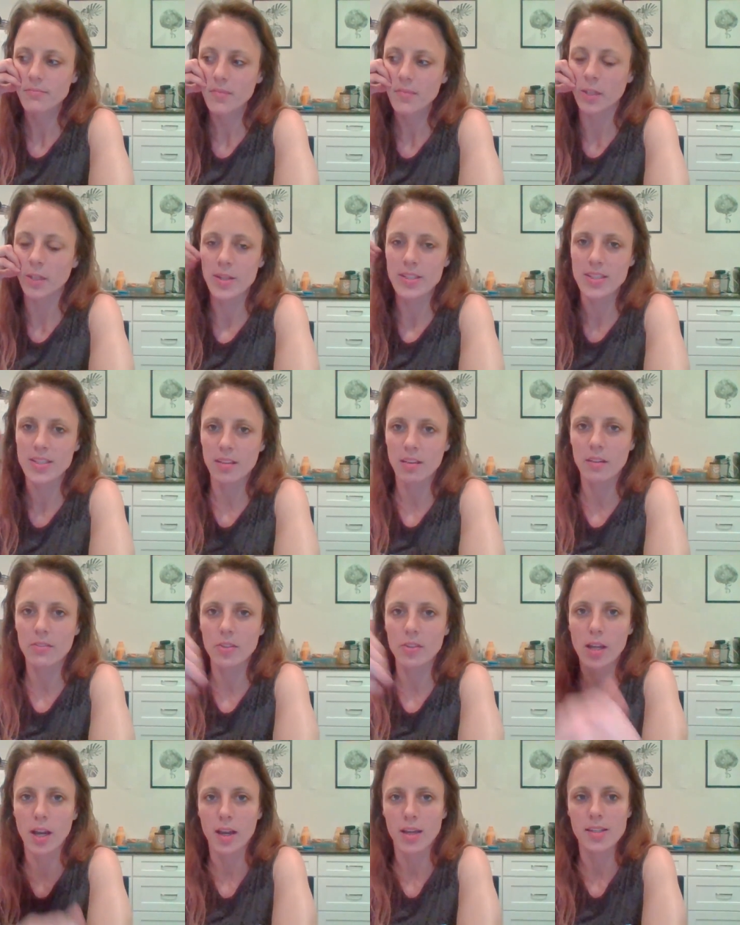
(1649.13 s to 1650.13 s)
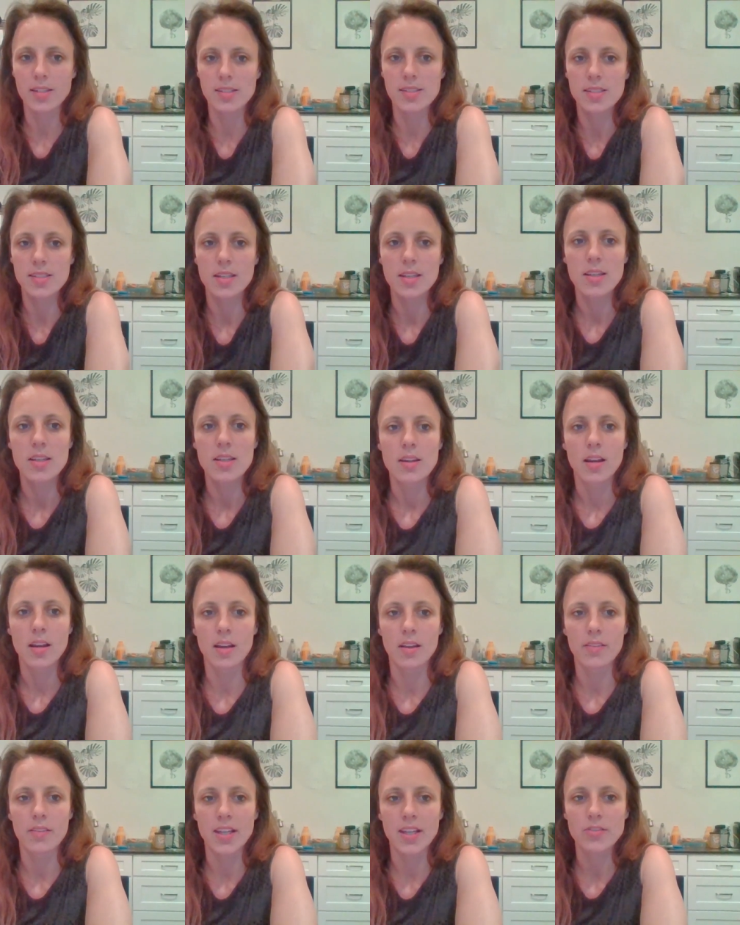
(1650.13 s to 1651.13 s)
Anyways, I love you guys.
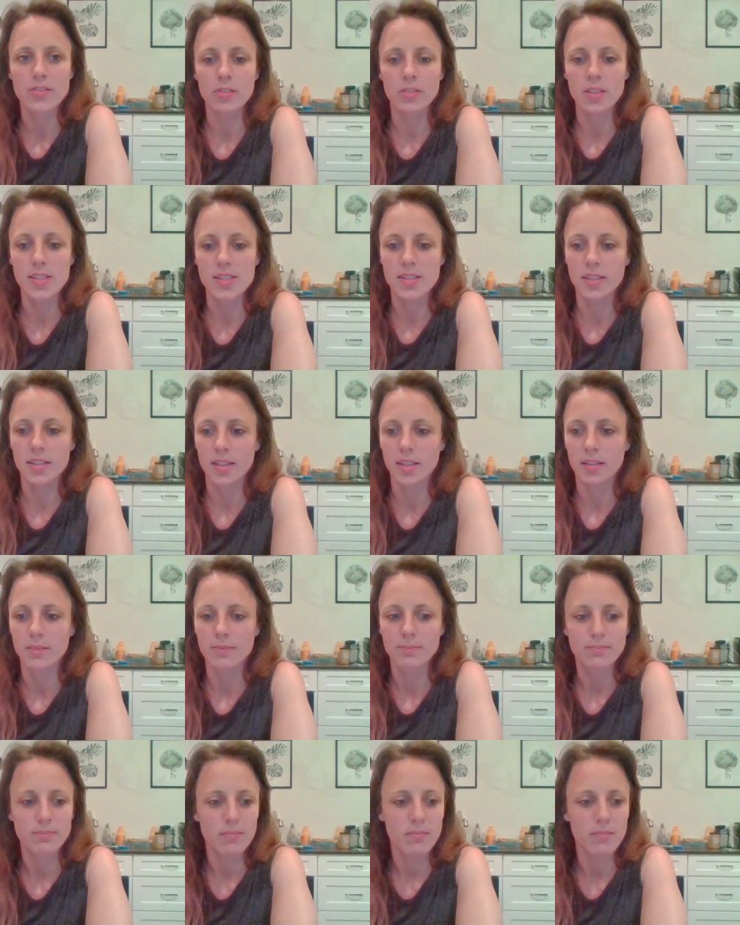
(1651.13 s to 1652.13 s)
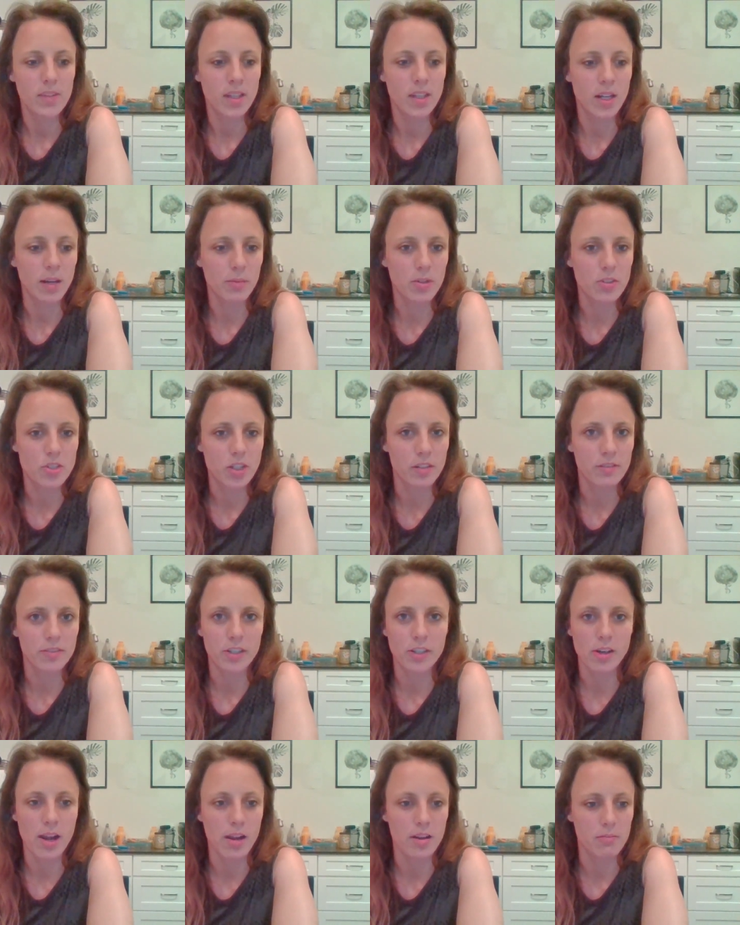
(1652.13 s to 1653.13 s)
Uh, thanks for listening and I'm going to try to
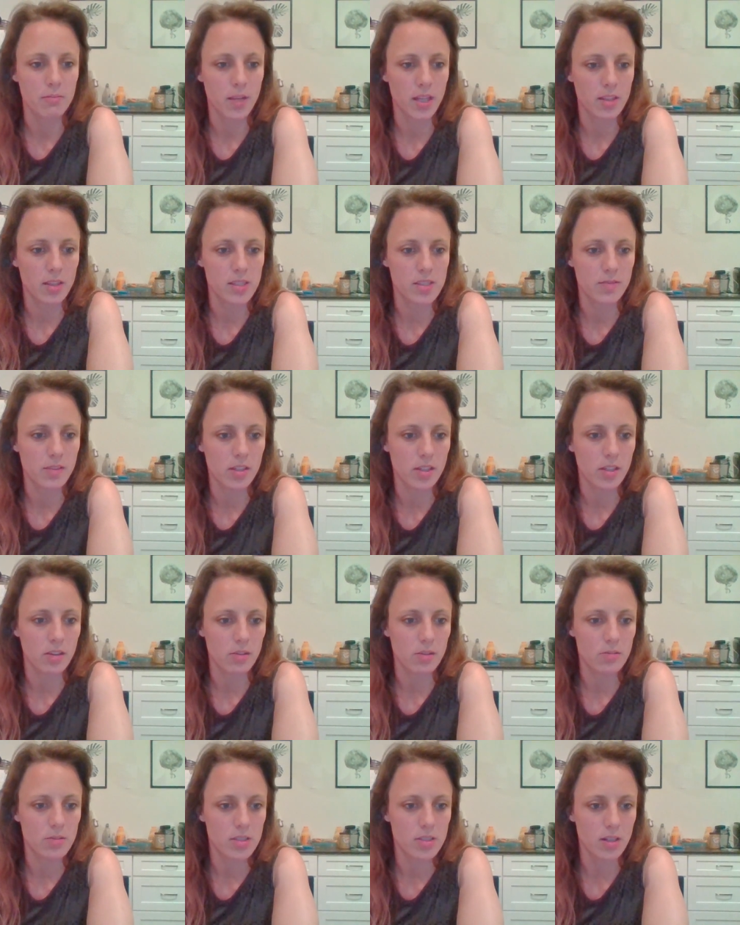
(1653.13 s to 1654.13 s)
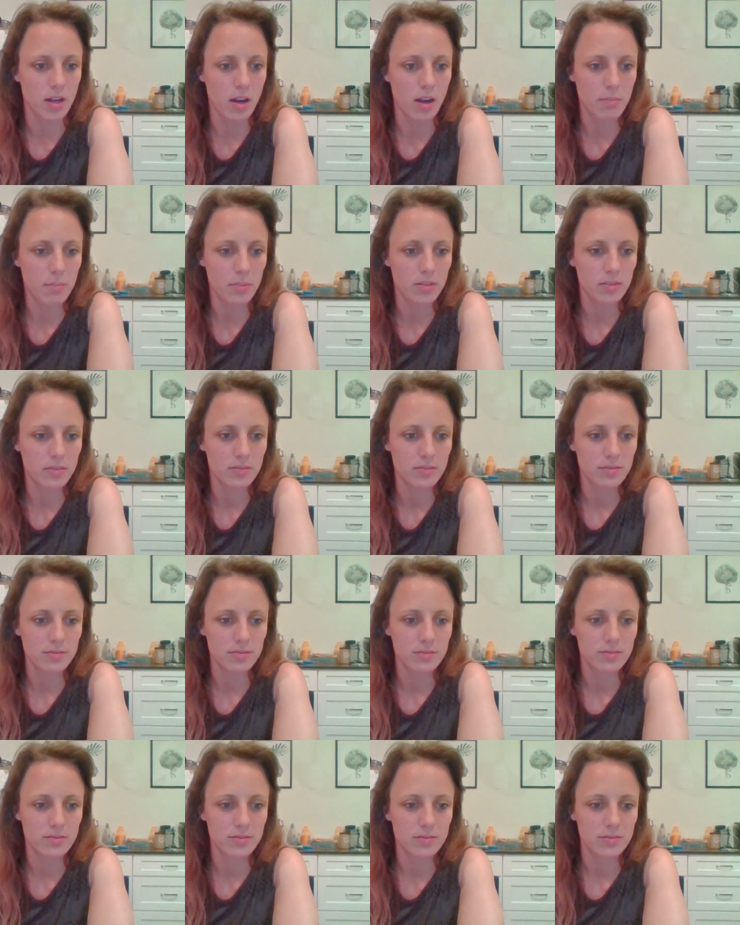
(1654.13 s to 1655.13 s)
figure out how to make this video stop.
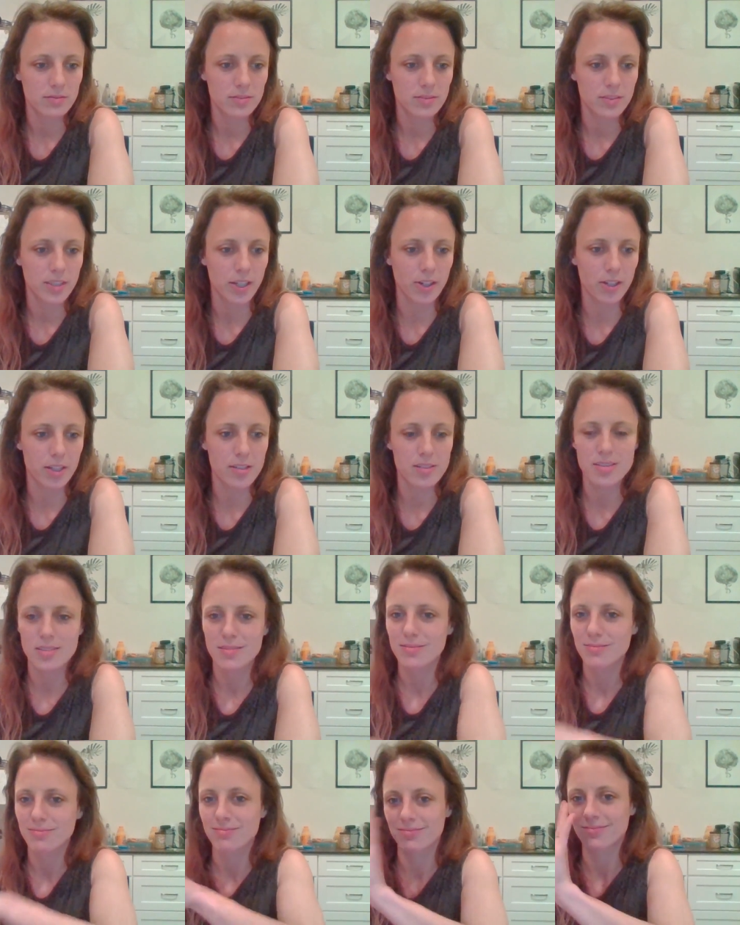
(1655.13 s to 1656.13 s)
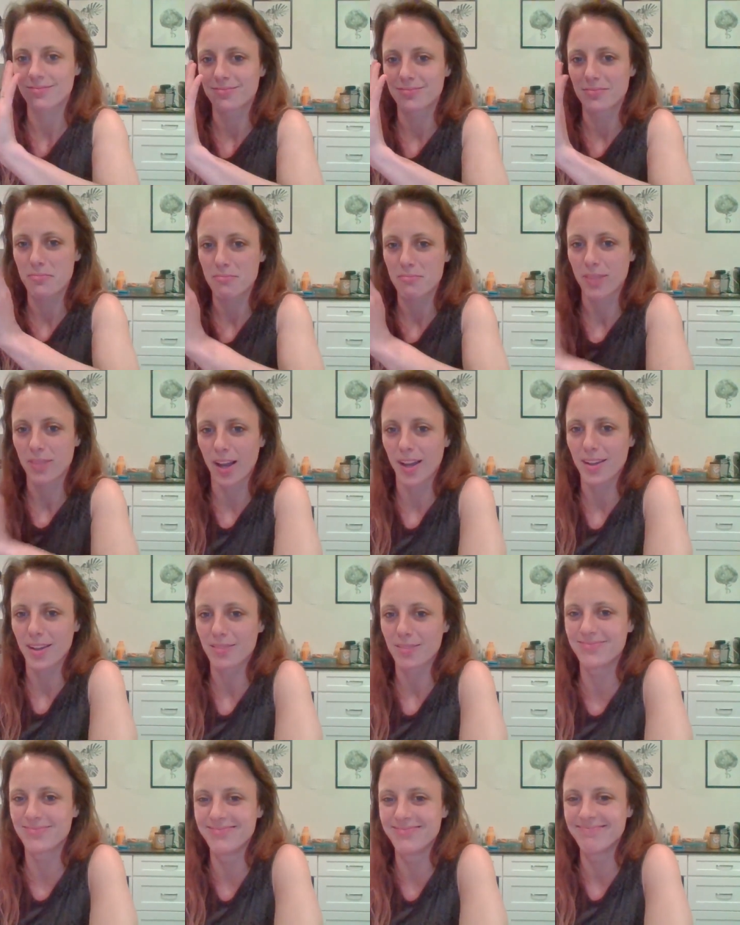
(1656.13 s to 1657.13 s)
Here it is. Bye.